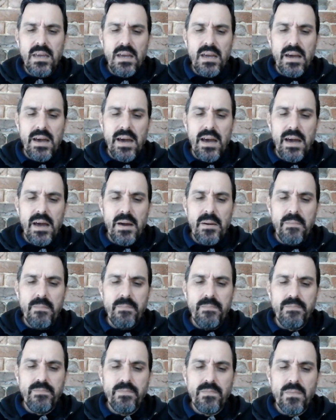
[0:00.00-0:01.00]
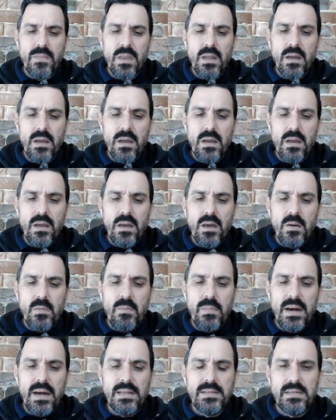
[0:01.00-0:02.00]

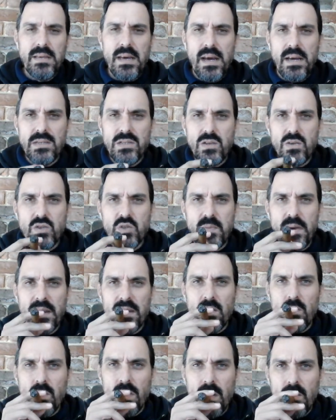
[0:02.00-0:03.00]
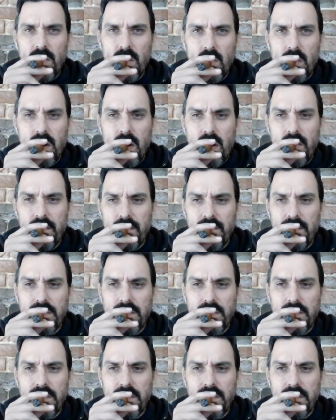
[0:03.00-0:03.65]
But still smoking really, really well.